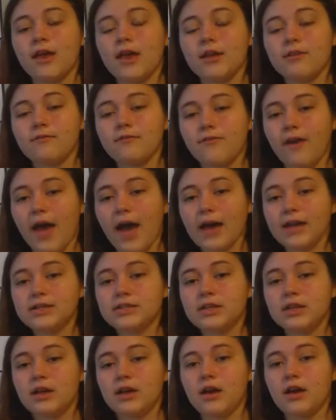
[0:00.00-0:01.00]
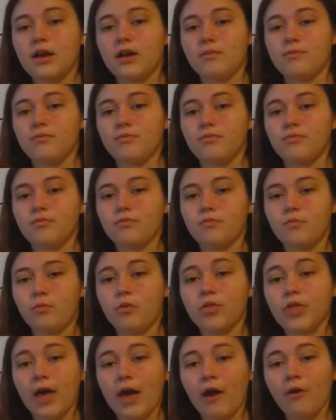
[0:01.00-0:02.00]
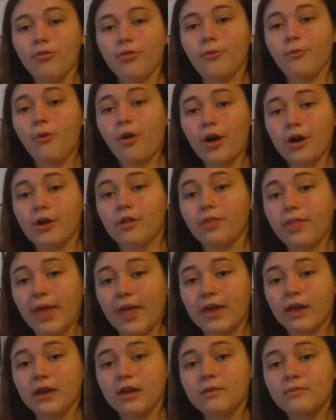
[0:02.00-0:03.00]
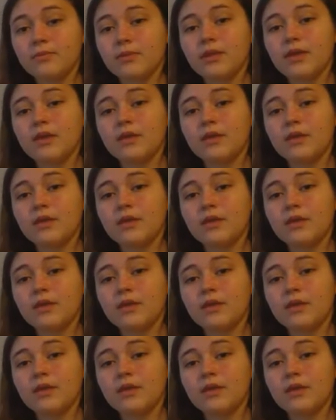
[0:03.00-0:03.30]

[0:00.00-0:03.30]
in fact, without the water layer,